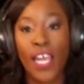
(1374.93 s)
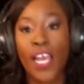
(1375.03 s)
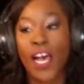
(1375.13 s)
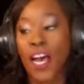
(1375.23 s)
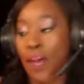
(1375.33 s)

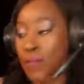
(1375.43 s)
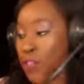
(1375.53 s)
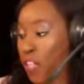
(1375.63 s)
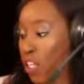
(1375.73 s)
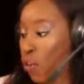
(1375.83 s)

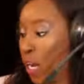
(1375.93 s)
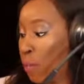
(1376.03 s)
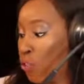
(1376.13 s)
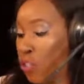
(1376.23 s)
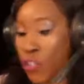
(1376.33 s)
So that you're
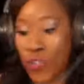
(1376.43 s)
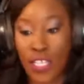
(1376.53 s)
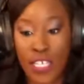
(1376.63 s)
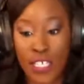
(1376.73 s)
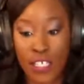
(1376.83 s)
able to do
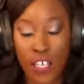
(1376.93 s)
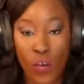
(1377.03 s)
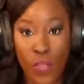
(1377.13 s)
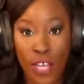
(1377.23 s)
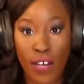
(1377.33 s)
this,
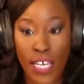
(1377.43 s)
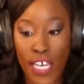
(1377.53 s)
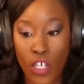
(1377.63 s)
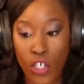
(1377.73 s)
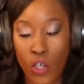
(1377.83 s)
without a hitch.